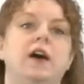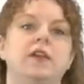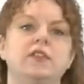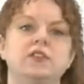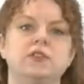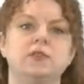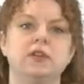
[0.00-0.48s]
On
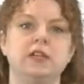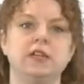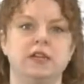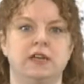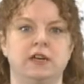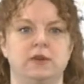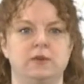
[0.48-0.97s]
the screen
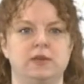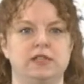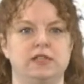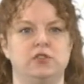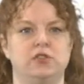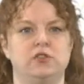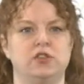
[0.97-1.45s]
here, we
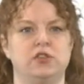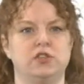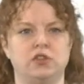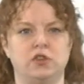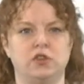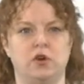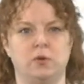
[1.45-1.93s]
see
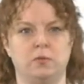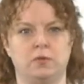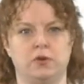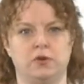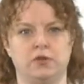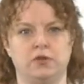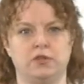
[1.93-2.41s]
traditional
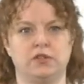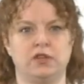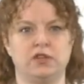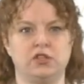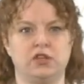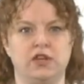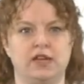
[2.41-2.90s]
openers,
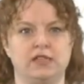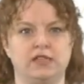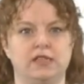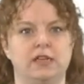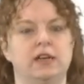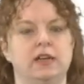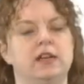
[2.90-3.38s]
such as,
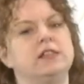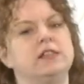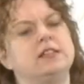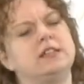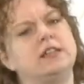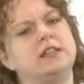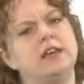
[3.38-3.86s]

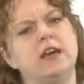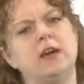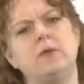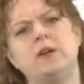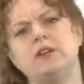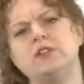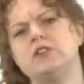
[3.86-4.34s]
today I
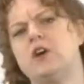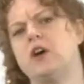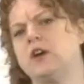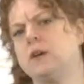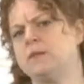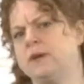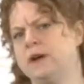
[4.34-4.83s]
want to
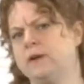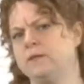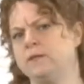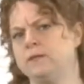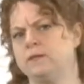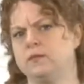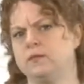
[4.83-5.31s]
talk about.
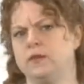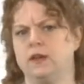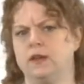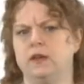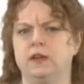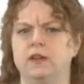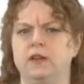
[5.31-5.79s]

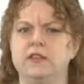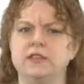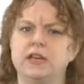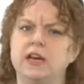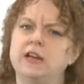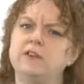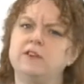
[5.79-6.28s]
The
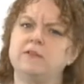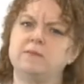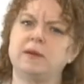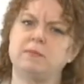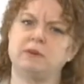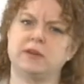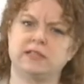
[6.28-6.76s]
title of
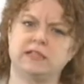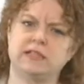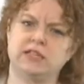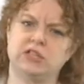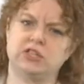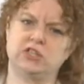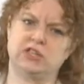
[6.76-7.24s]
my
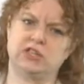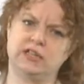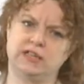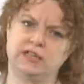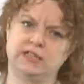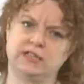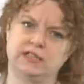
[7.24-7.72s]
presentation
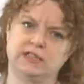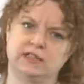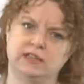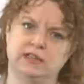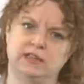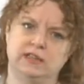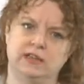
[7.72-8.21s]
is,
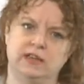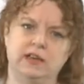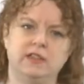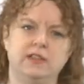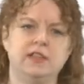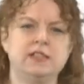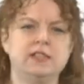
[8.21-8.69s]

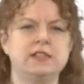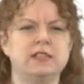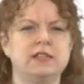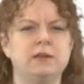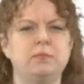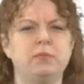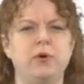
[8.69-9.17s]
this is
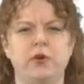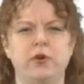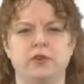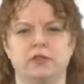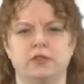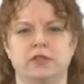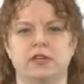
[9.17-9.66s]
an
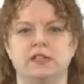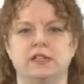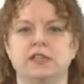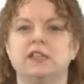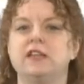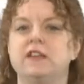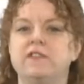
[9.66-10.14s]
important, a
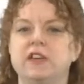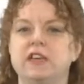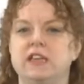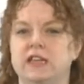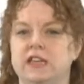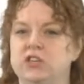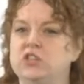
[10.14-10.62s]

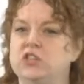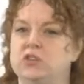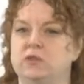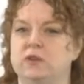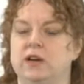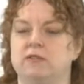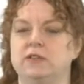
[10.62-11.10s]
significant issue
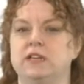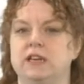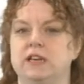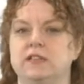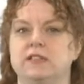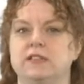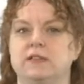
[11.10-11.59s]

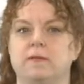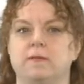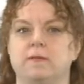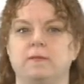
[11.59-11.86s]
nowadays.